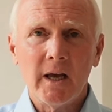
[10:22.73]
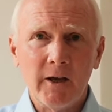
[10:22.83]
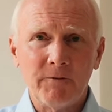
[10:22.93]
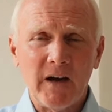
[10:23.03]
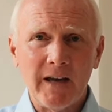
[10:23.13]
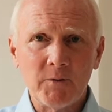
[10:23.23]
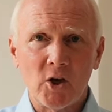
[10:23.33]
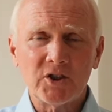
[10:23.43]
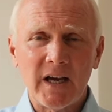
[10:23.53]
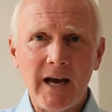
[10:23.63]
if I am
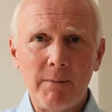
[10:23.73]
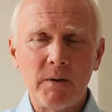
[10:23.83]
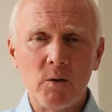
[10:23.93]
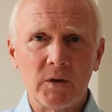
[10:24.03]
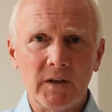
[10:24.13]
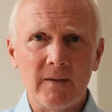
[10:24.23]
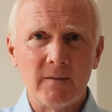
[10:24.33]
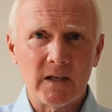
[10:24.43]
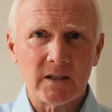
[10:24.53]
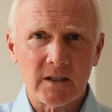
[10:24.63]
not happy
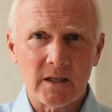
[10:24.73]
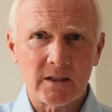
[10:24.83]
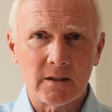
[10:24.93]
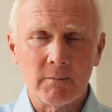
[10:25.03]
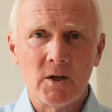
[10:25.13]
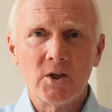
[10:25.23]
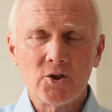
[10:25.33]
within this system,